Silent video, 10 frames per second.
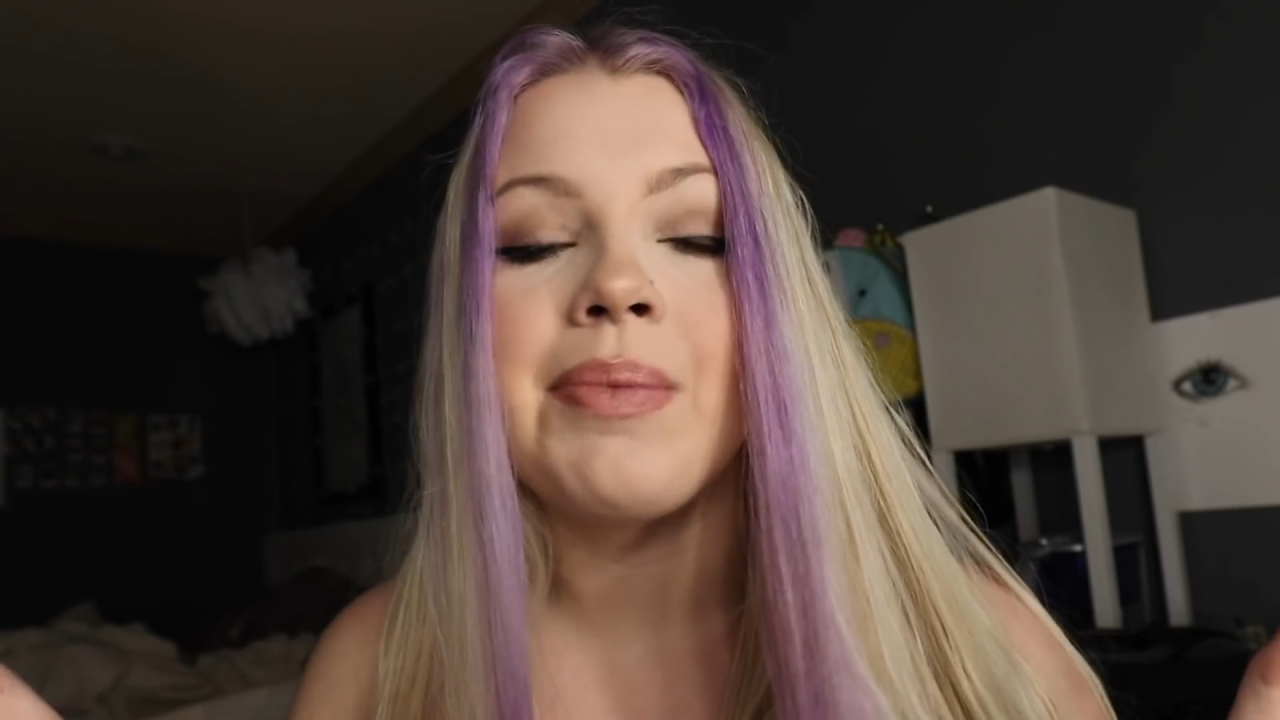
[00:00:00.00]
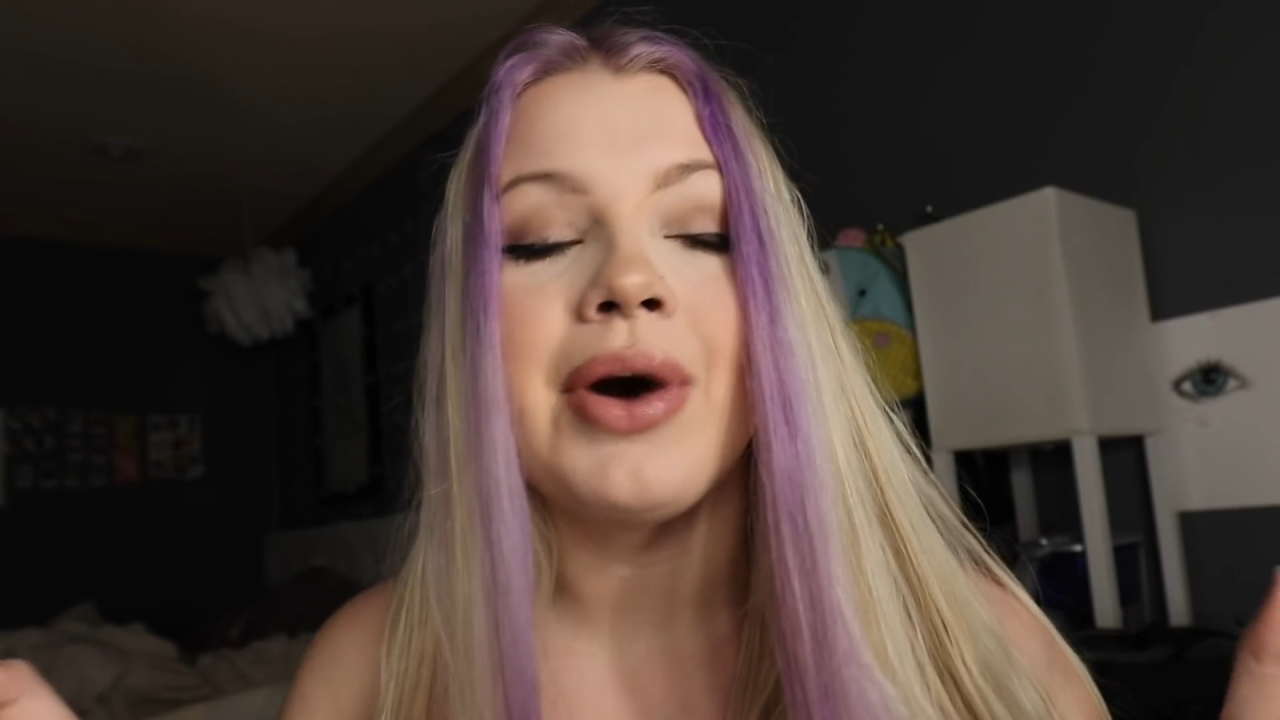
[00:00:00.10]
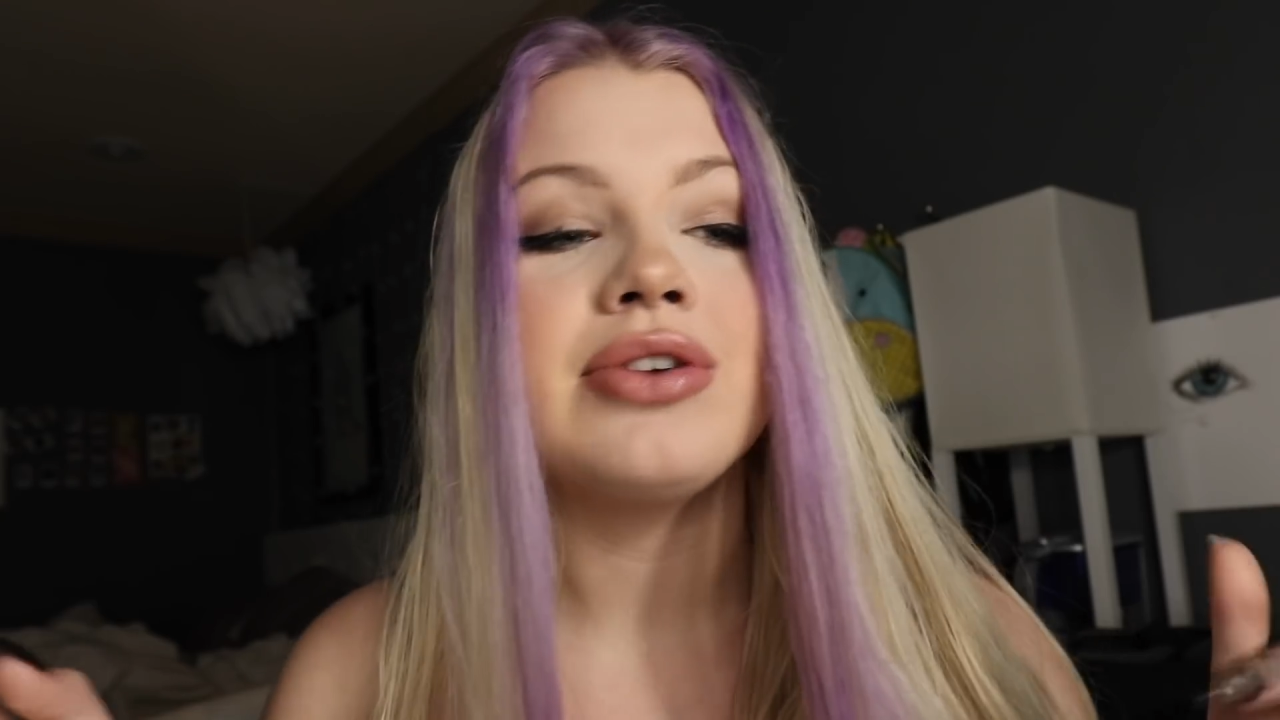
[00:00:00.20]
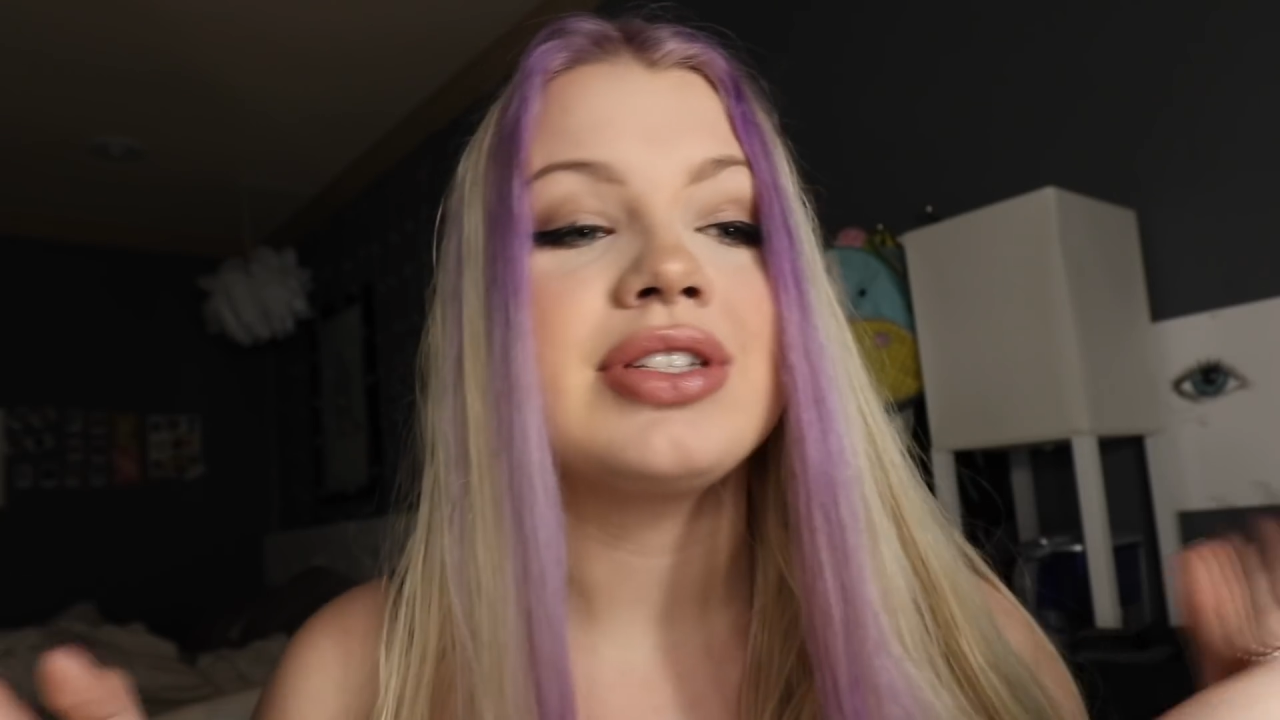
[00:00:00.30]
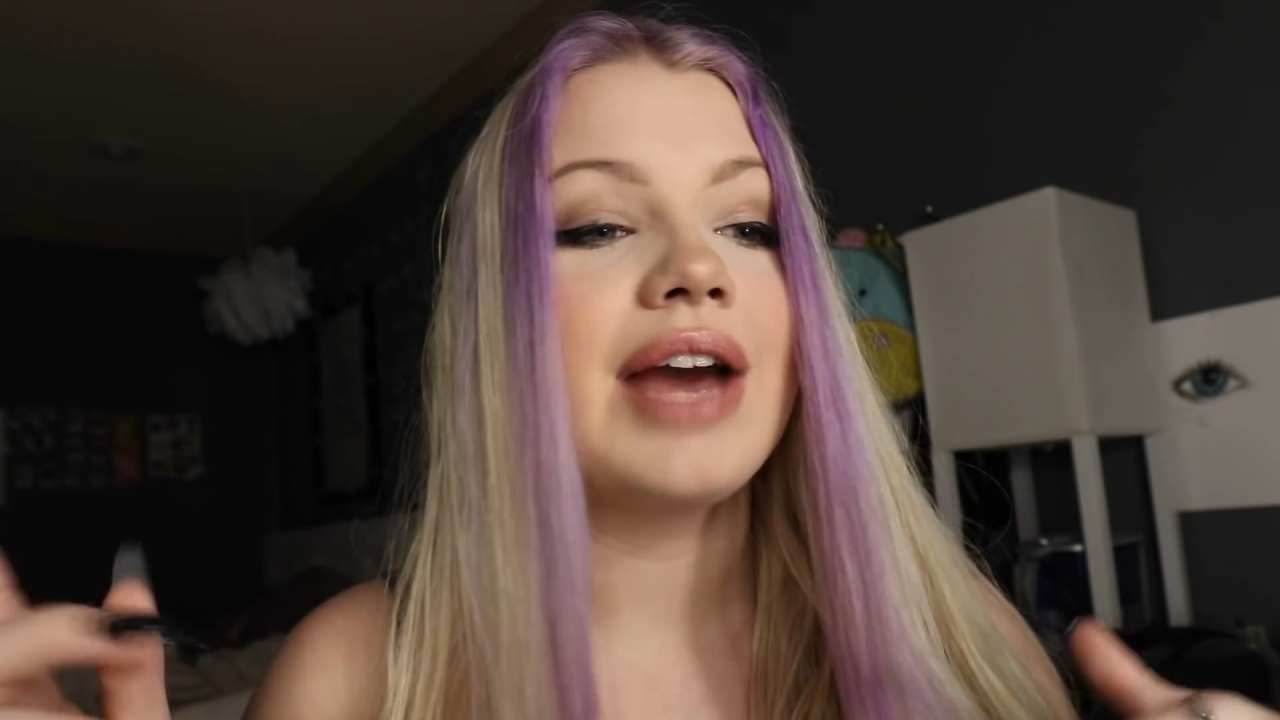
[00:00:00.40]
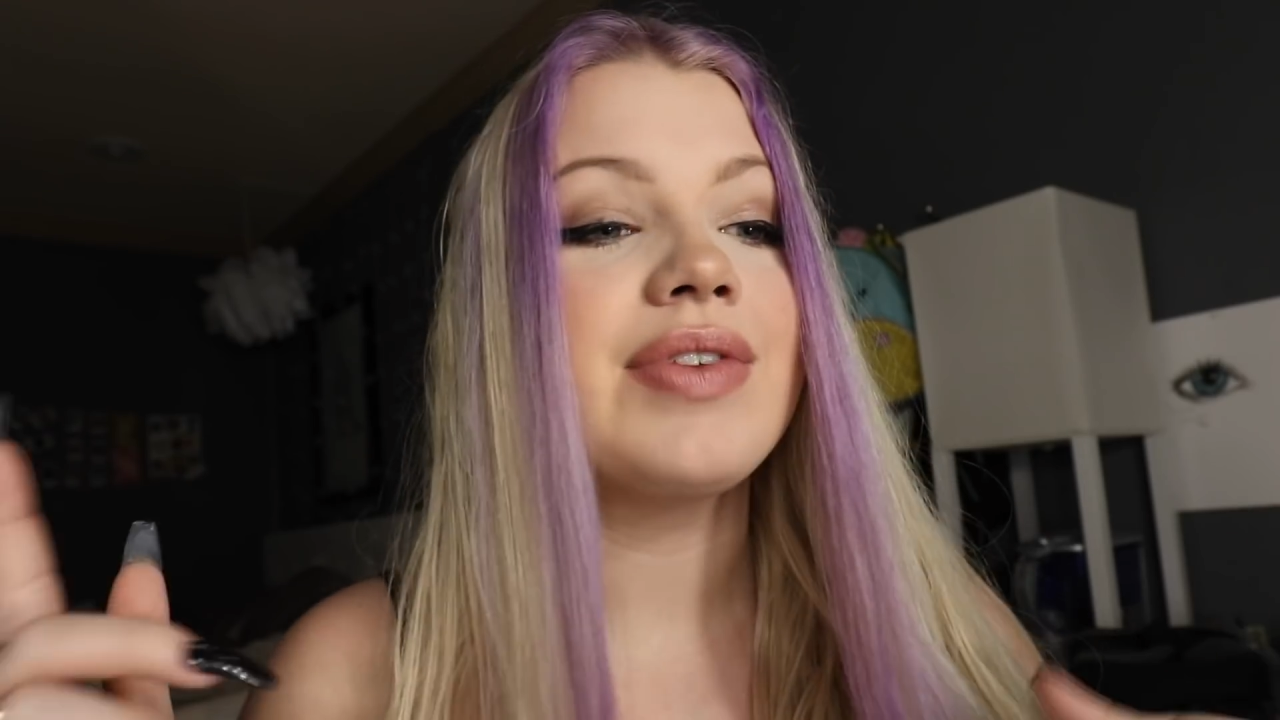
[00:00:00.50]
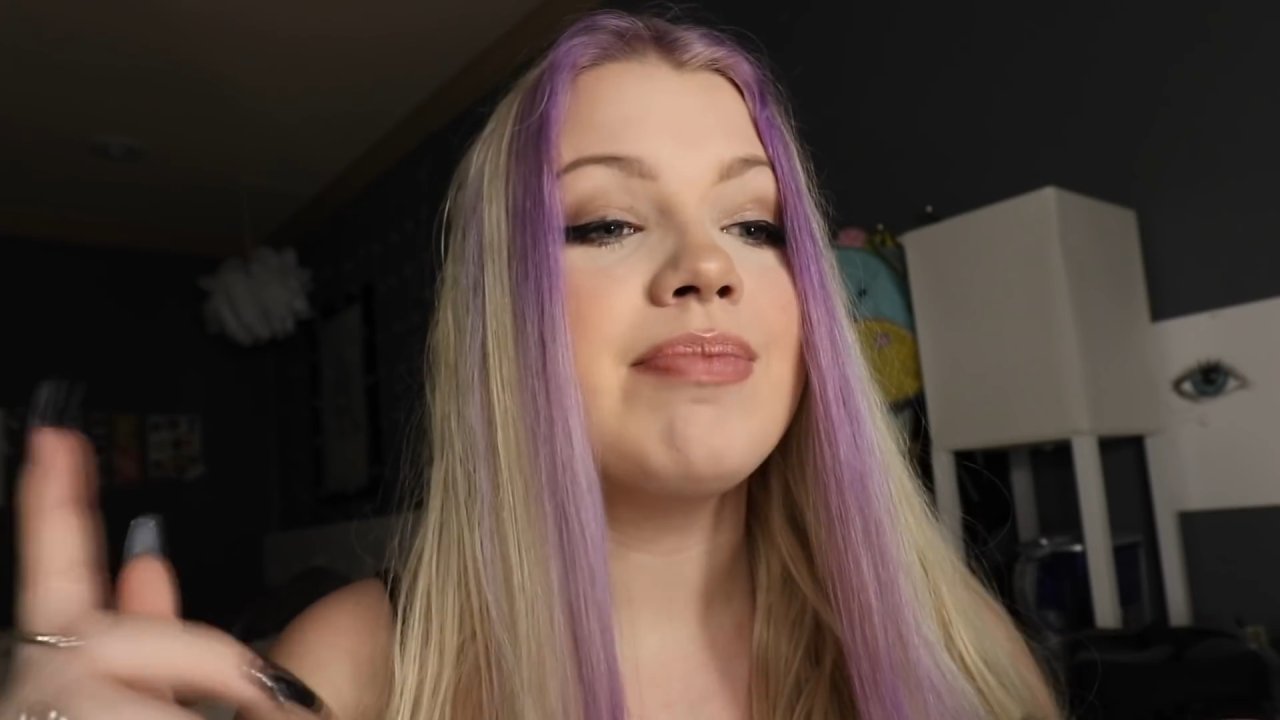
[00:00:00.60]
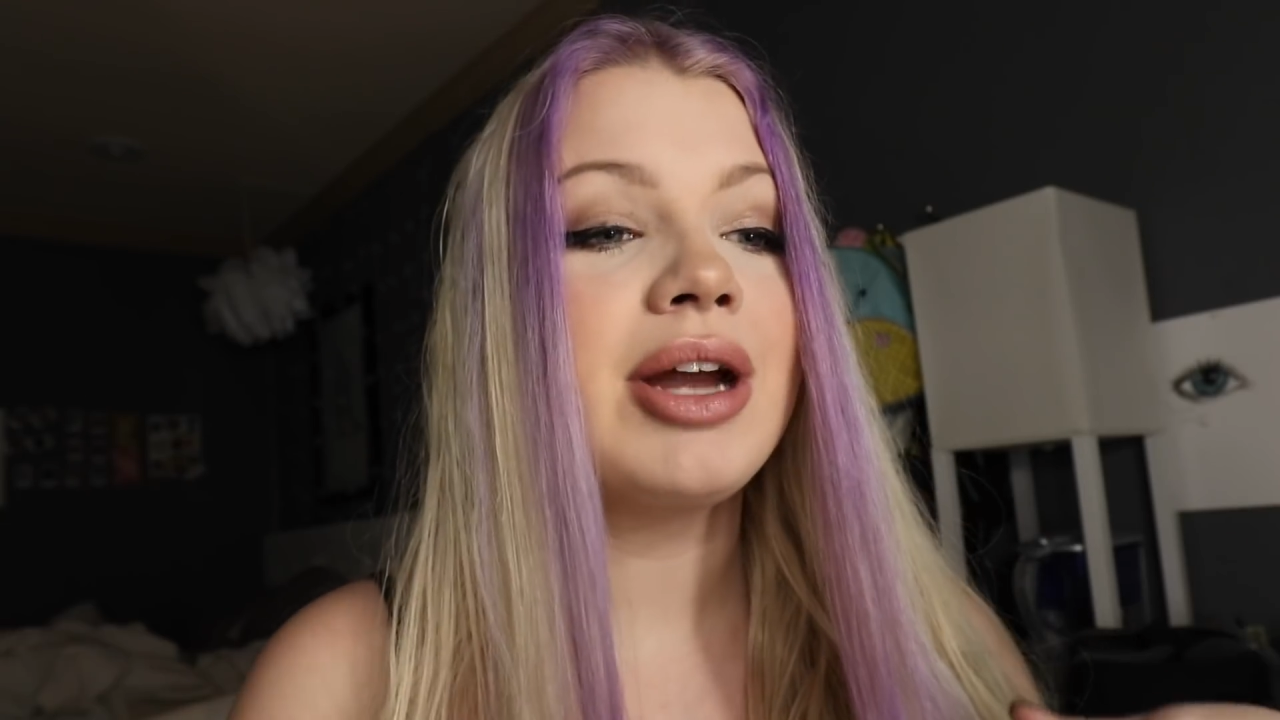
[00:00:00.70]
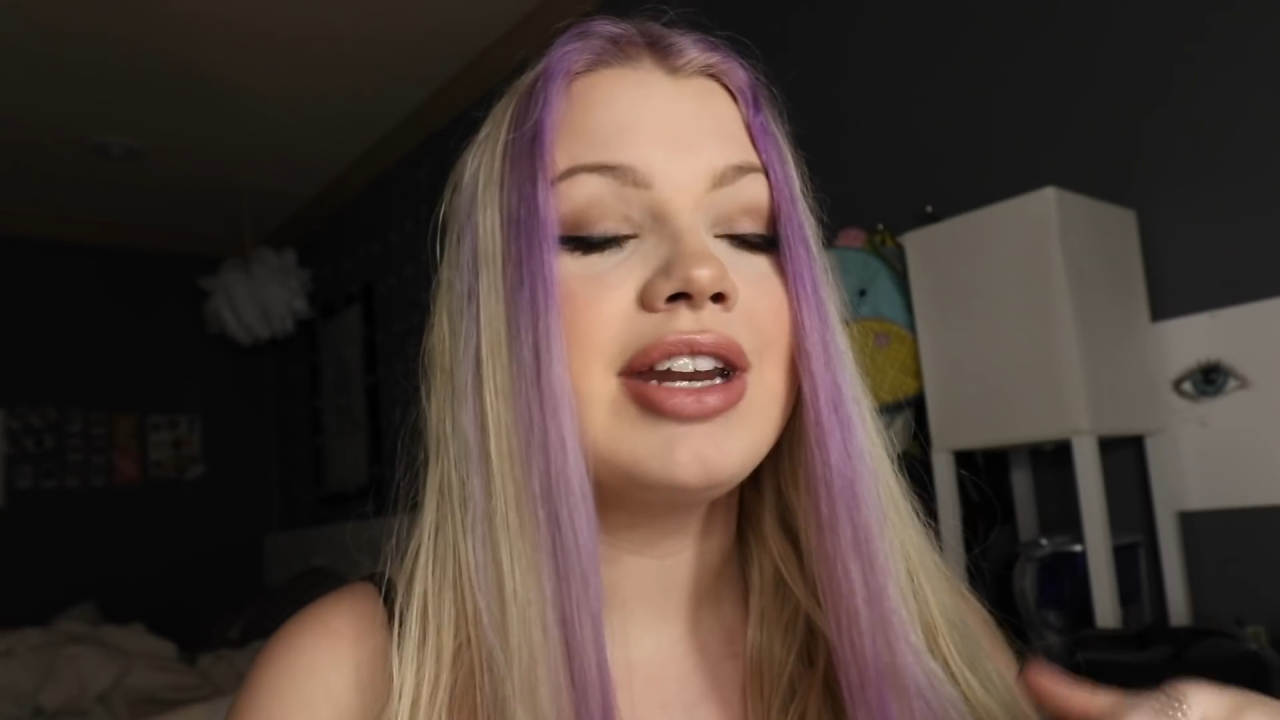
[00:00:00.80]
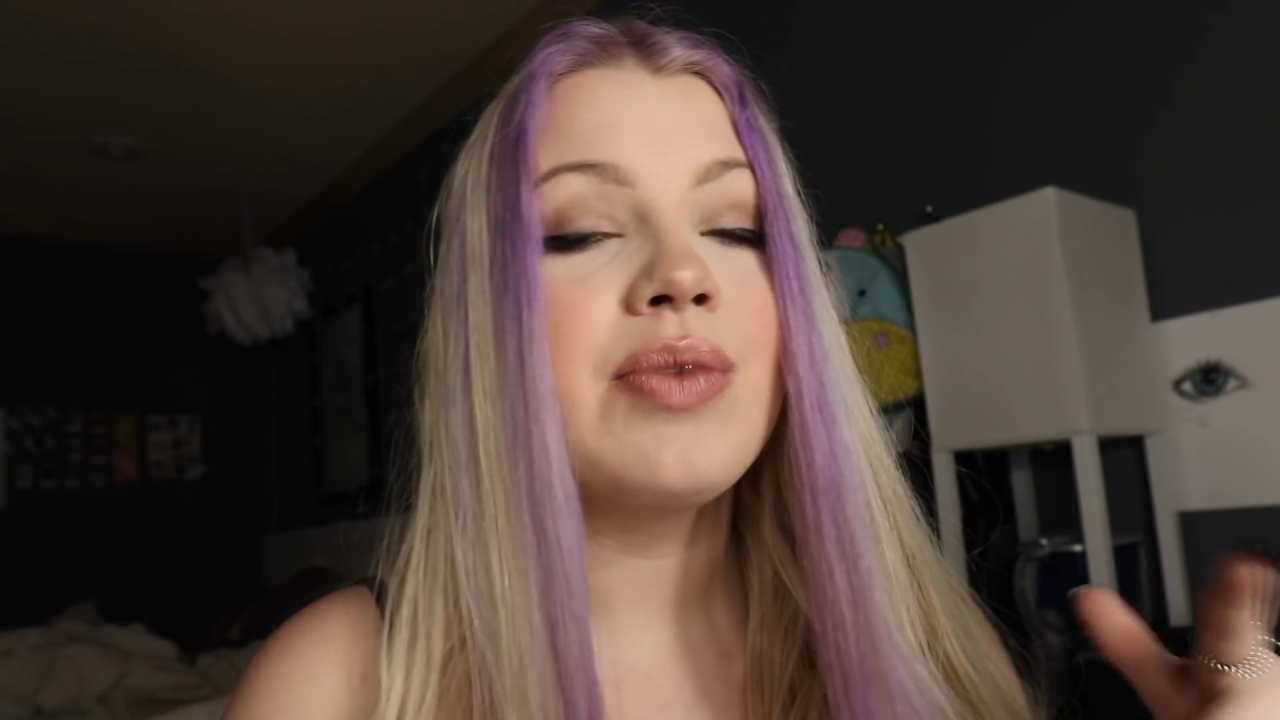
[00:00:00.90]
I post every
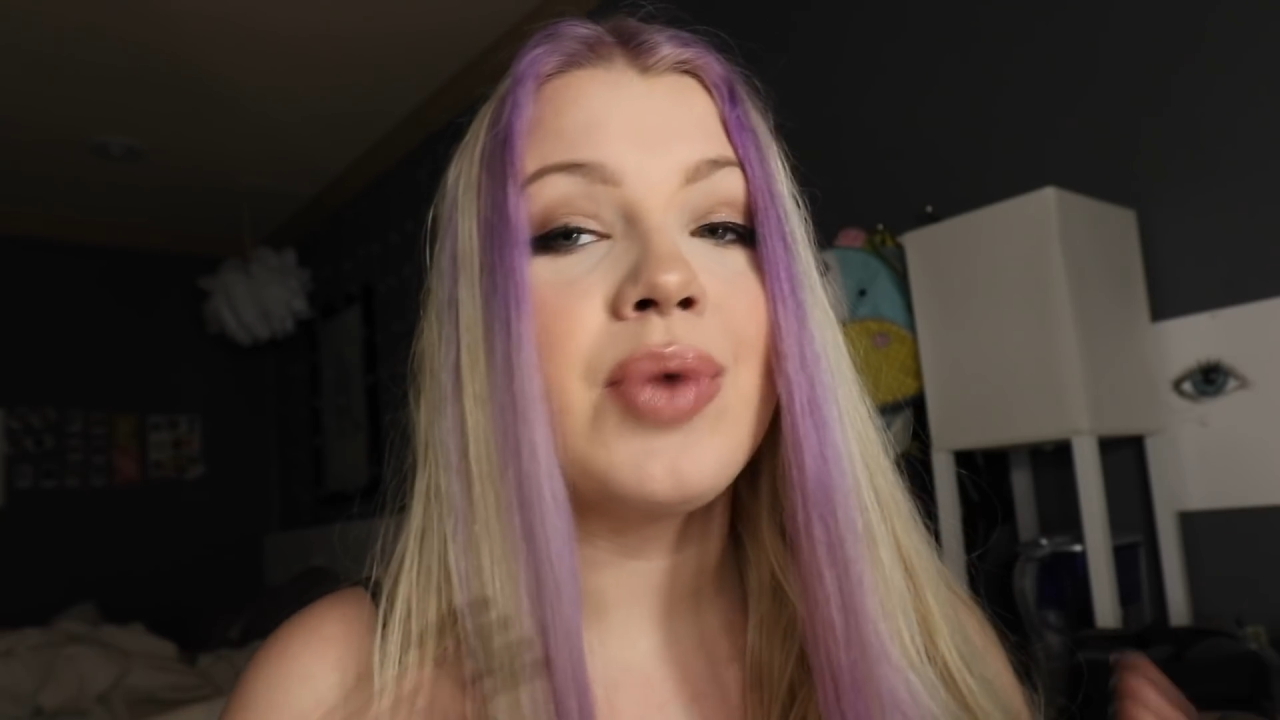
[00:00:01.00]
Monday,